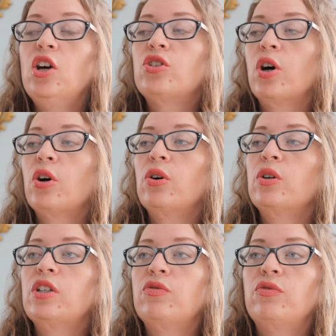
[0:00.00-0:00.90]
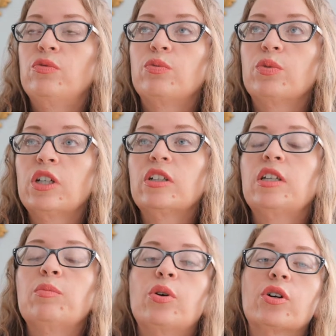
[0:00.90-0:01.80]
So it's
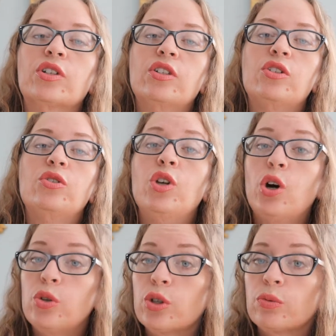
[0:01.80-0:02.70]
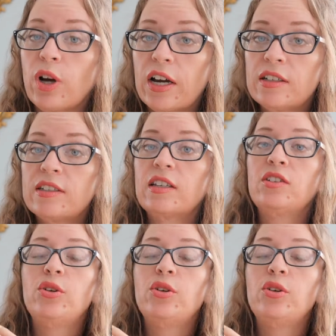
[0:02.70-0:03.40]
really important to know your rights,